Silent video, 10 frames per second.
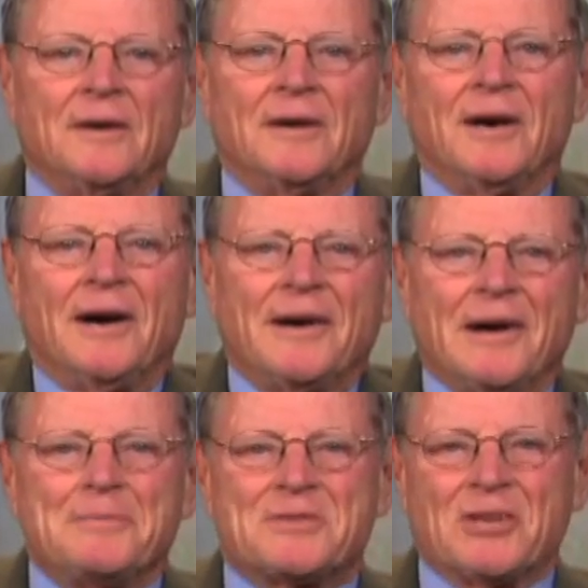Hi,
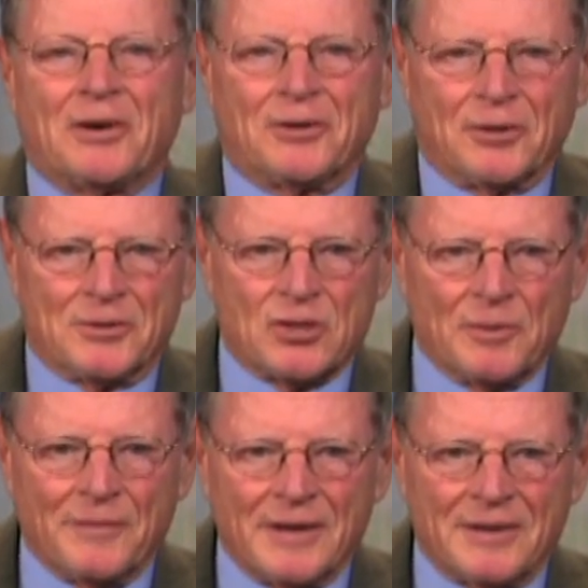I'm Senator
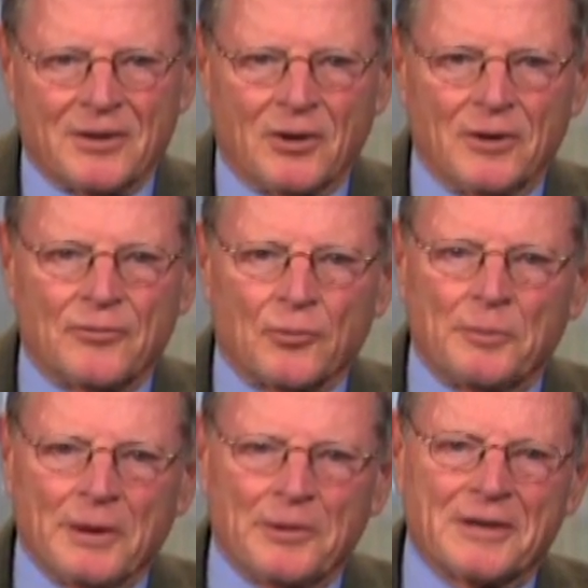Jim Inhofe, a
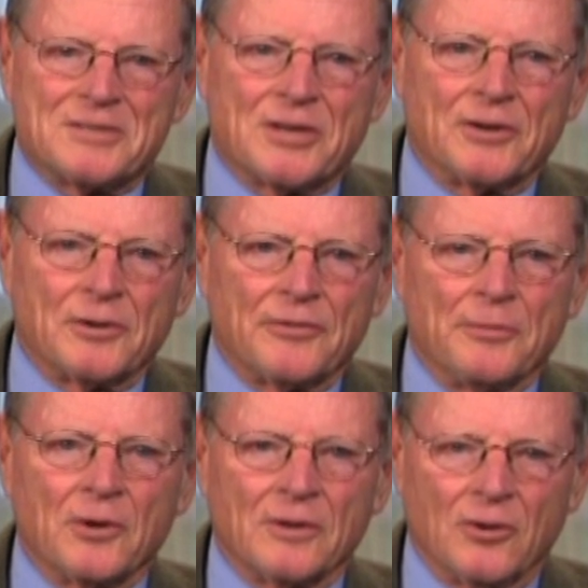Republican senator
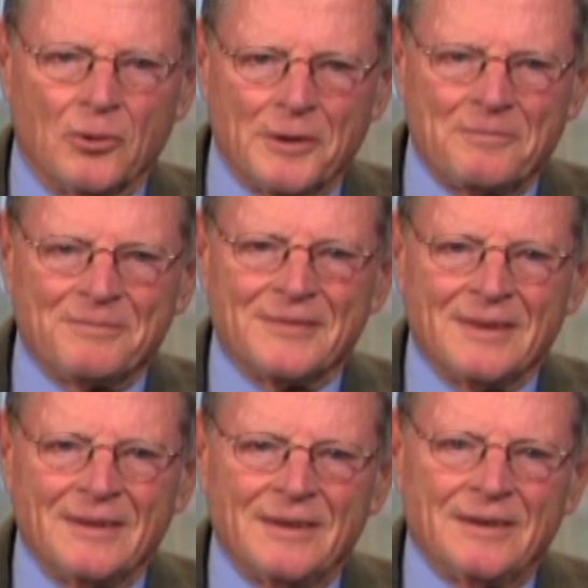from Oklahoma.
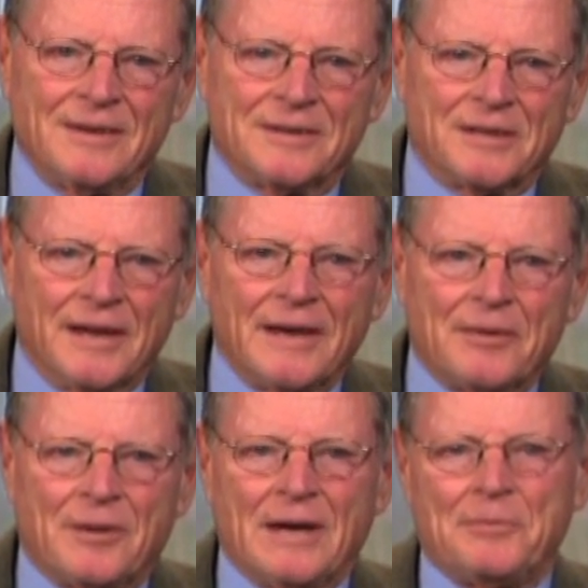Today
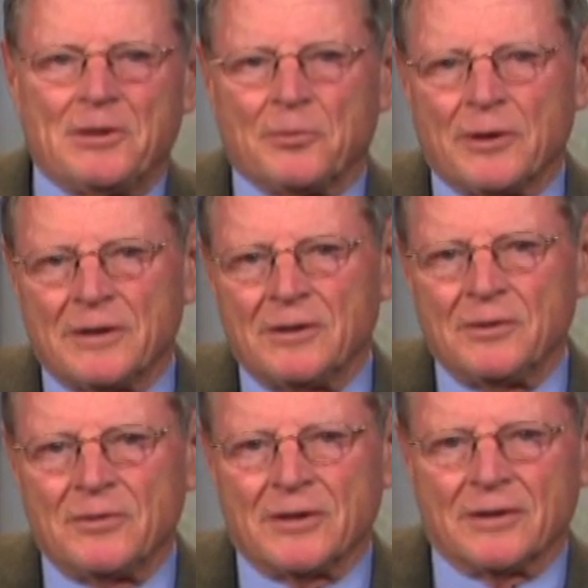I'm happy to bring
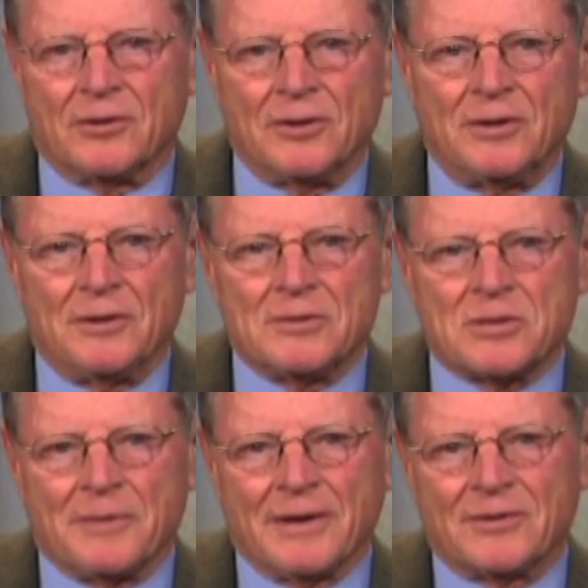you the good news
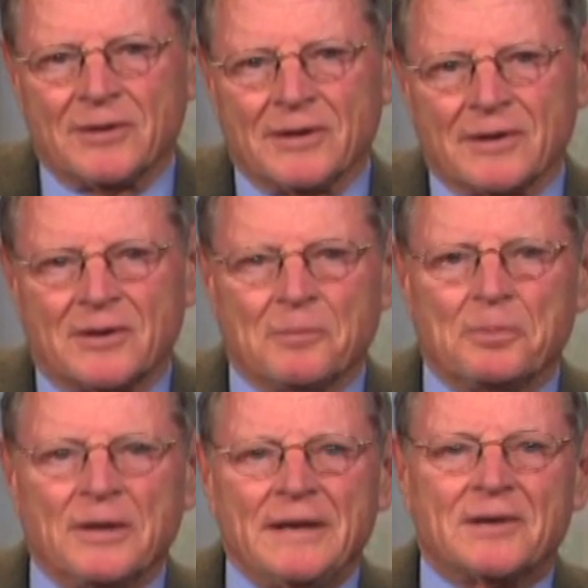about the
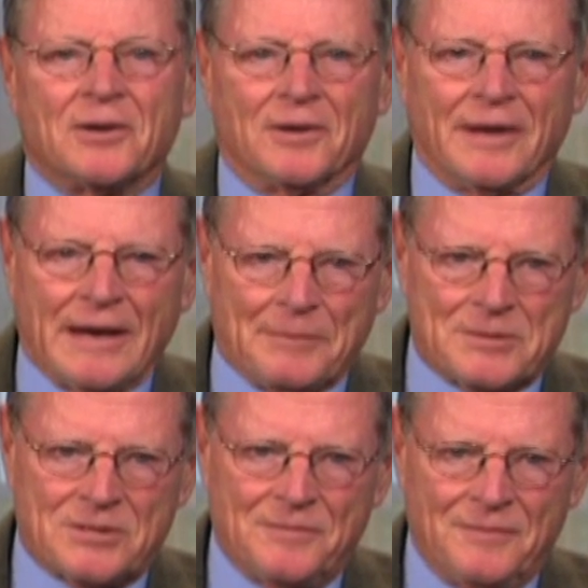complete
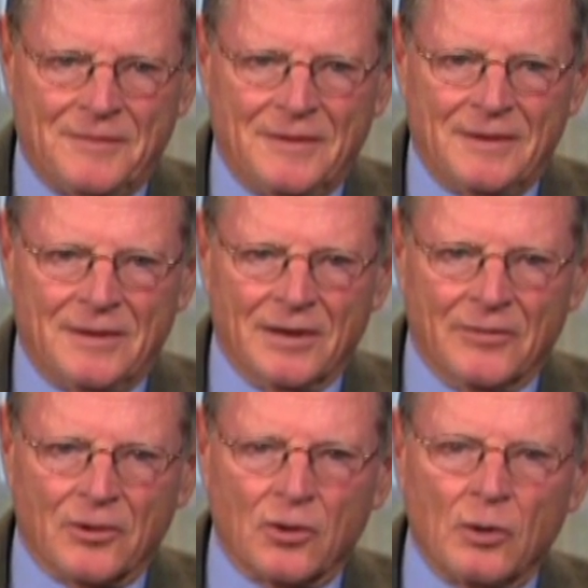collapse of
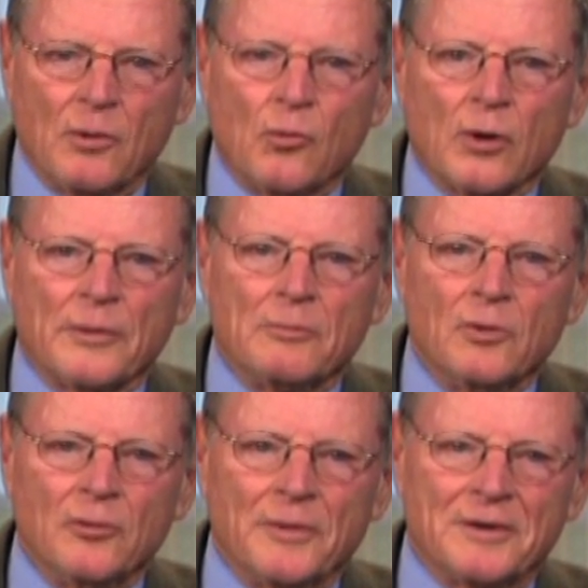the global warming
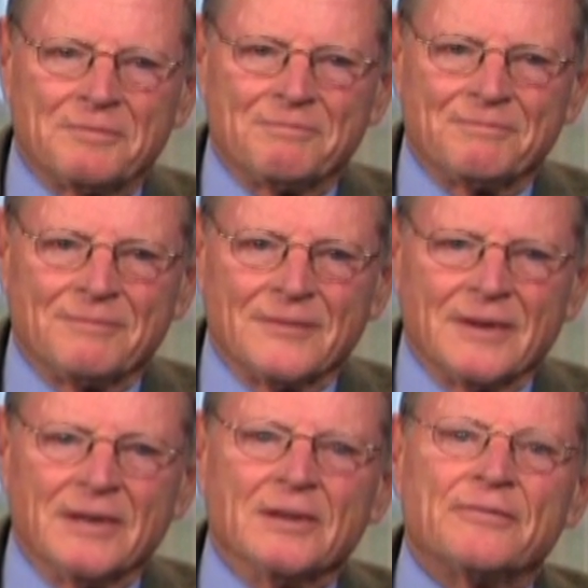movement
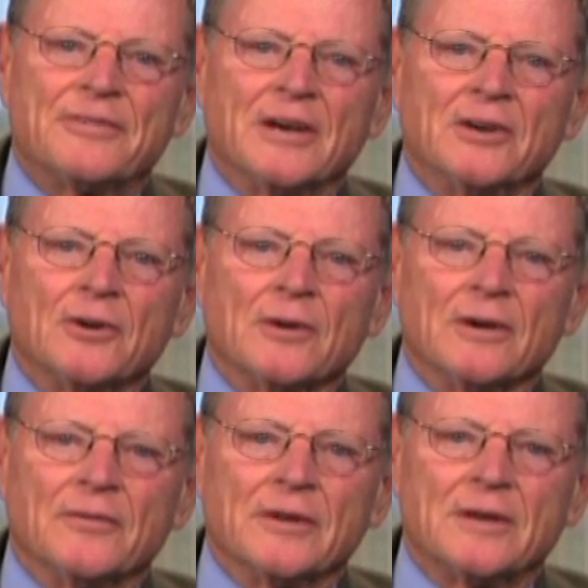and the failure
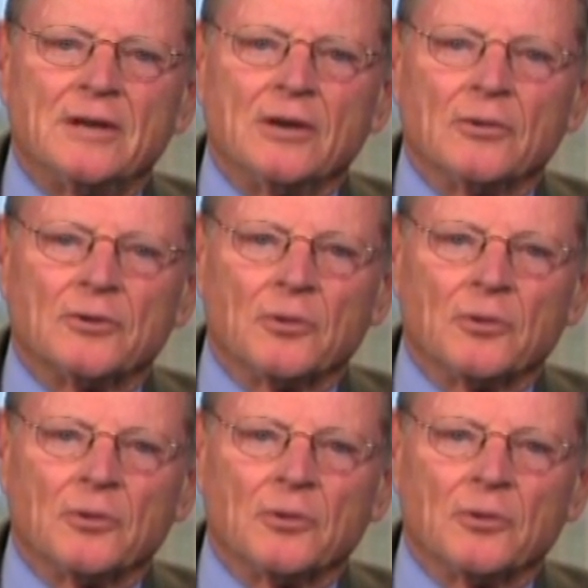of the Kyoto